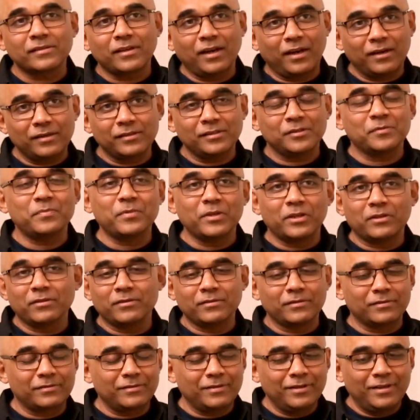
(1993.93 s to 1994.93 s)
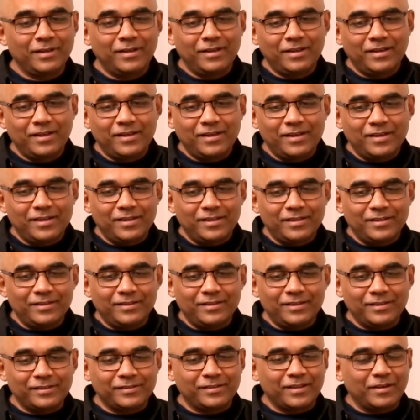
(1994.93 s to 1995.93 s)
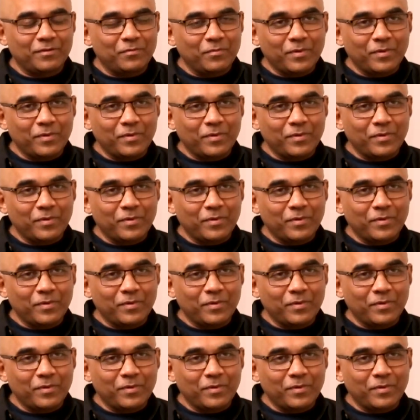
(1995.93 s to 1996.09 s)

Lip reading: starts because there's